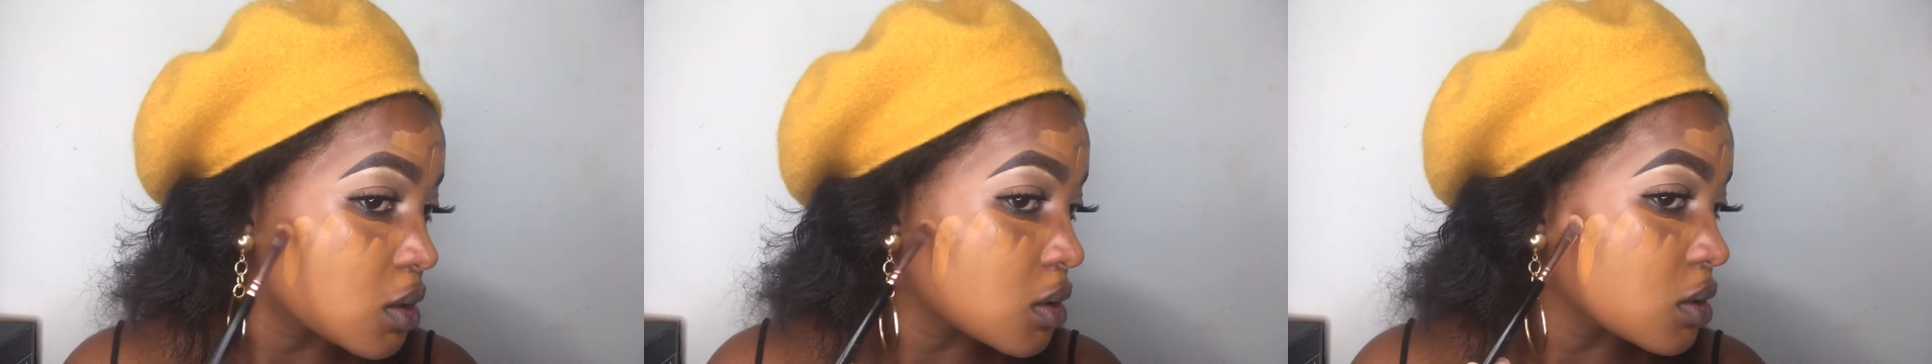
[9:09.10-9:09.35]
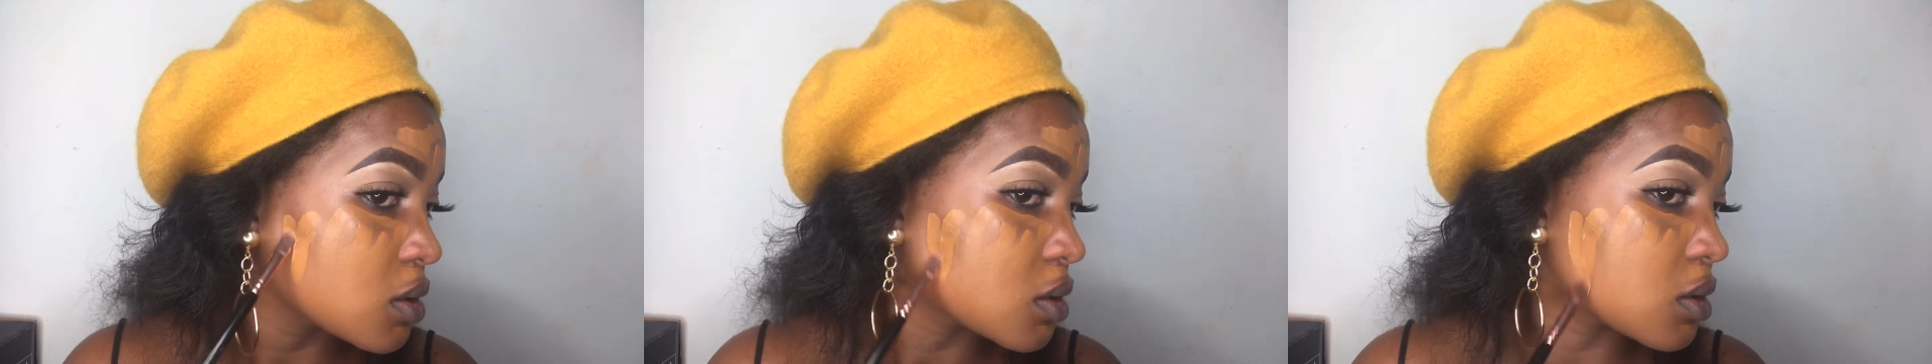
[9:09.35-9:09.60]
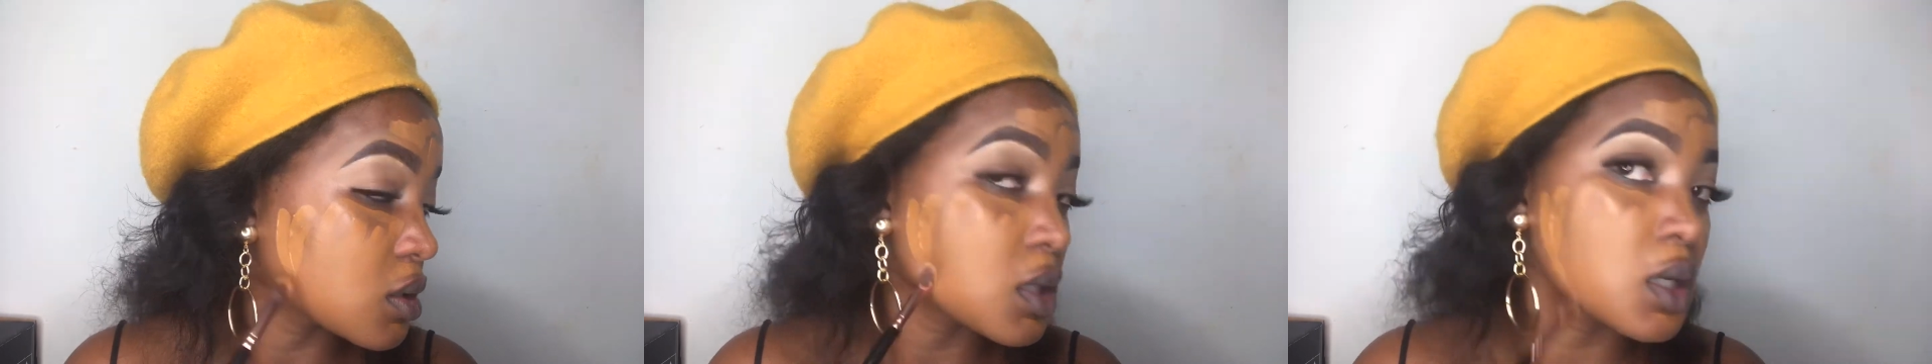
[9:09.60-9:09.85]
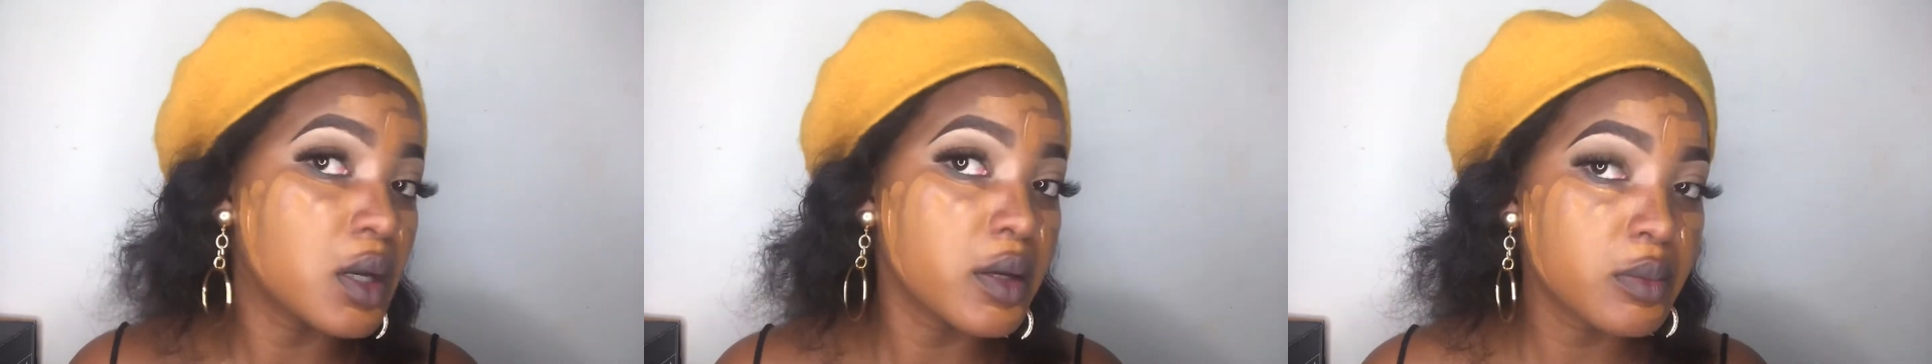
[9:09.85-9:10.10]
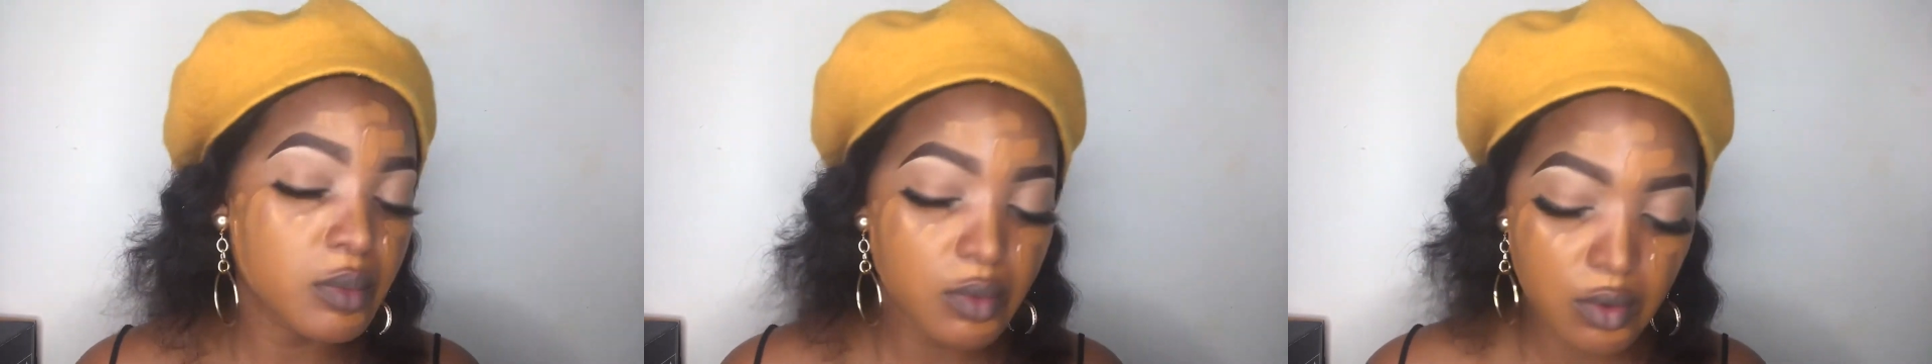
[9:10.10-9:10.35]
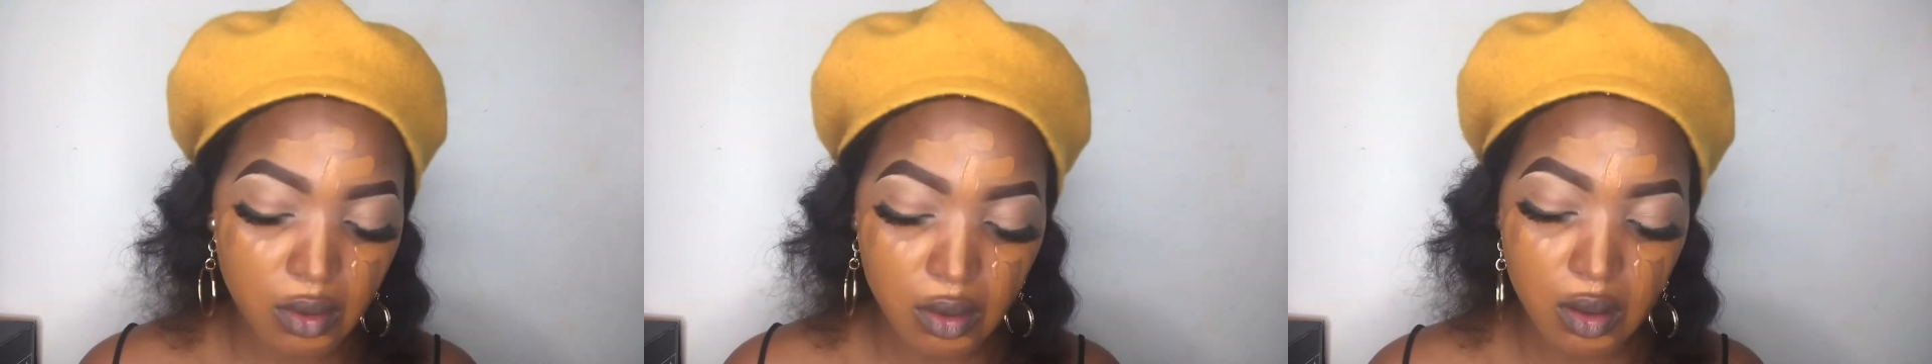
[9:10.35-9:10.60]
I'm gonna add
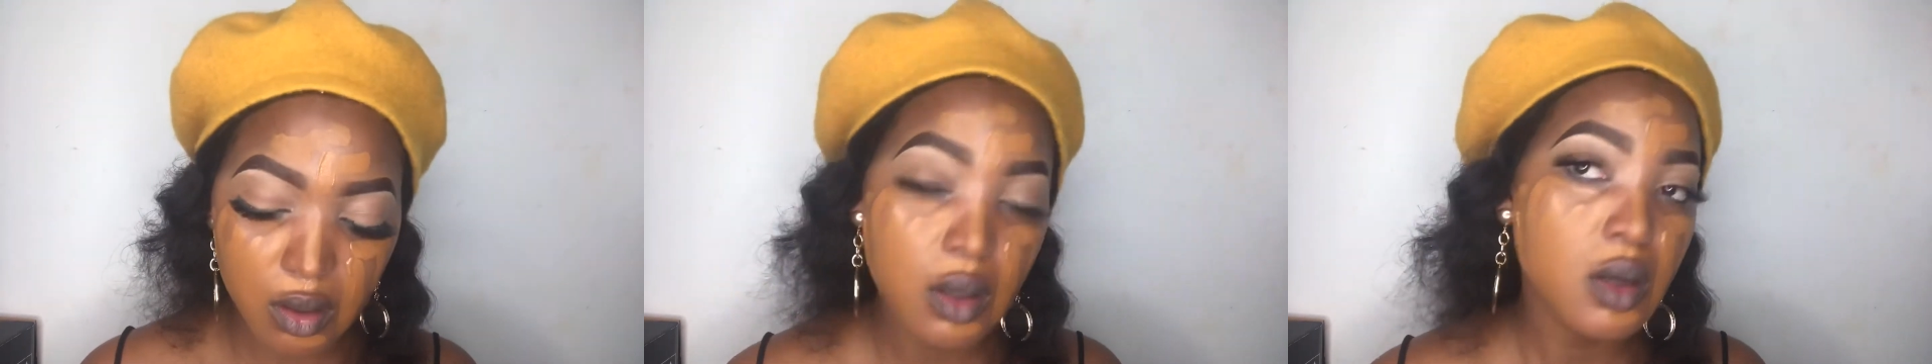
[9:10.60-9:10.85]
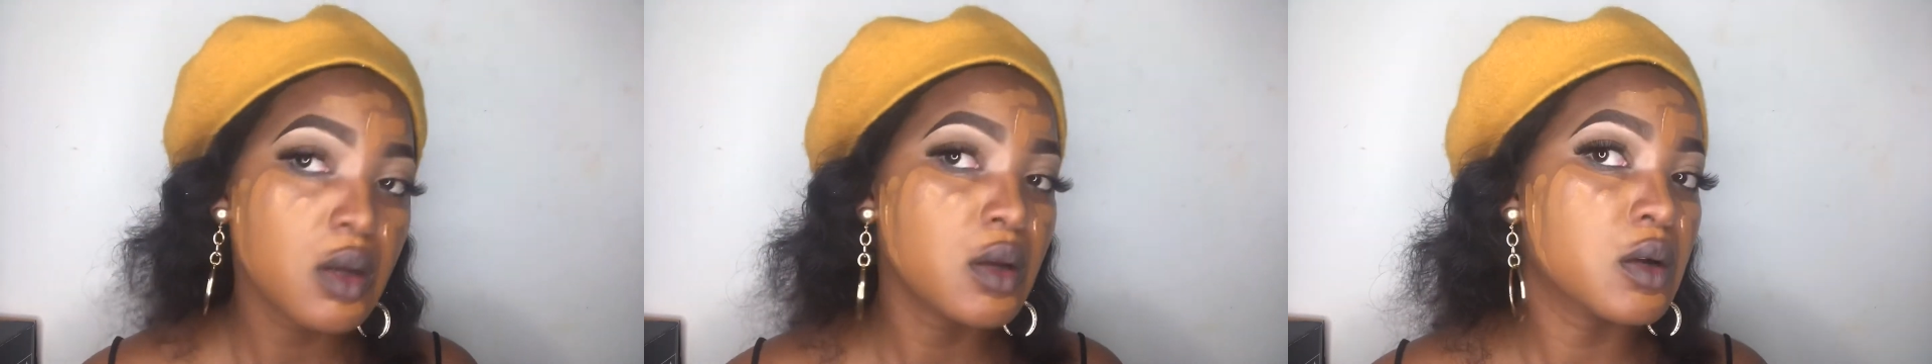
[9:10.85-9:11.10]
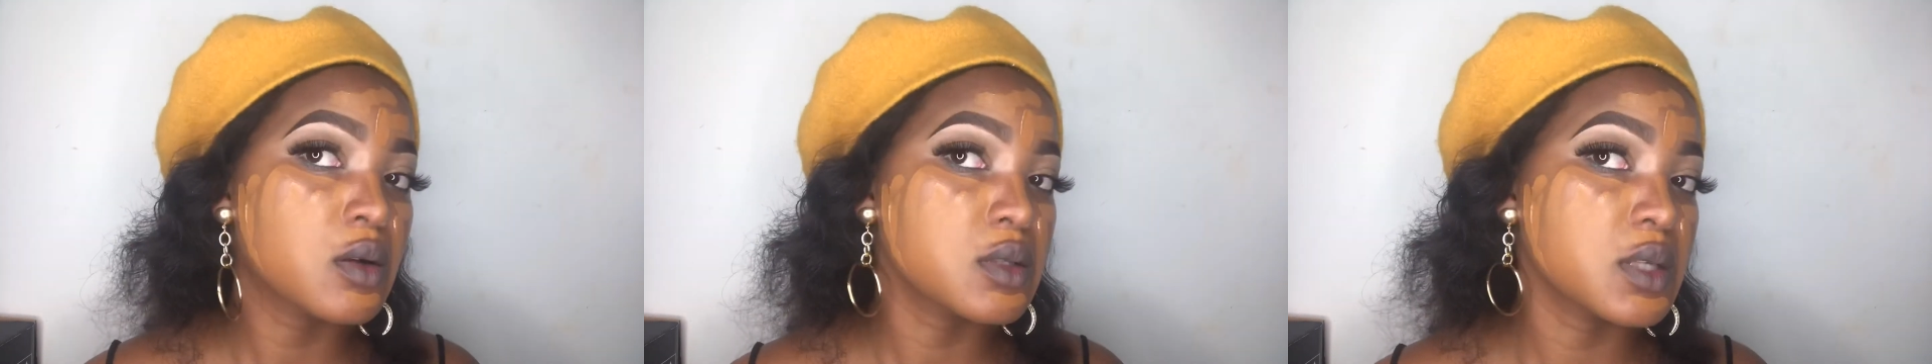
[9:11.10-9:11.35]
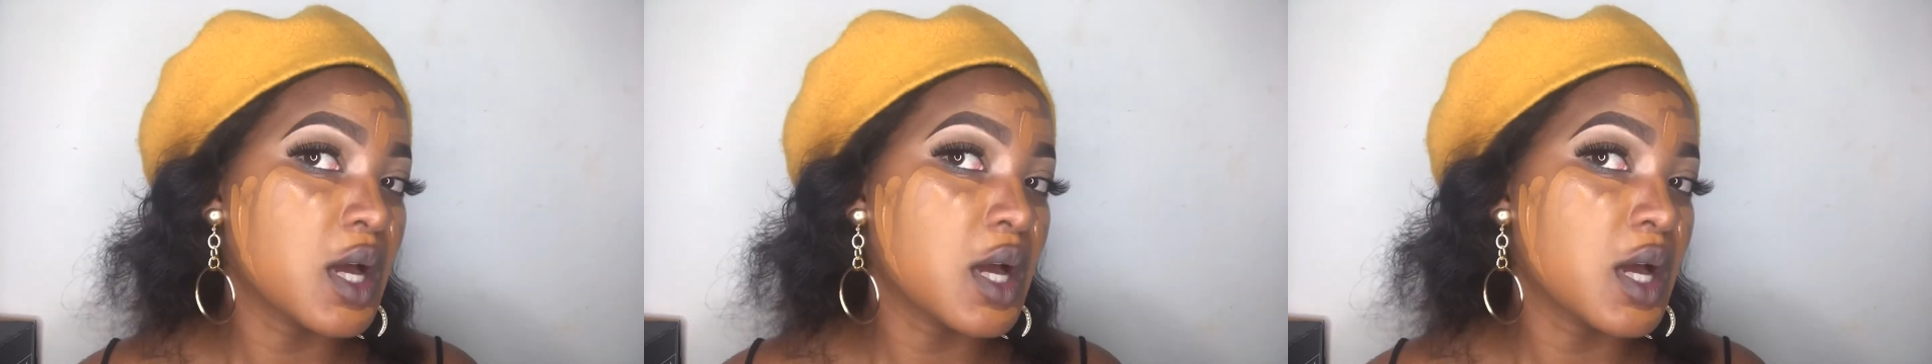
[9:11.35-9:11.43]
more because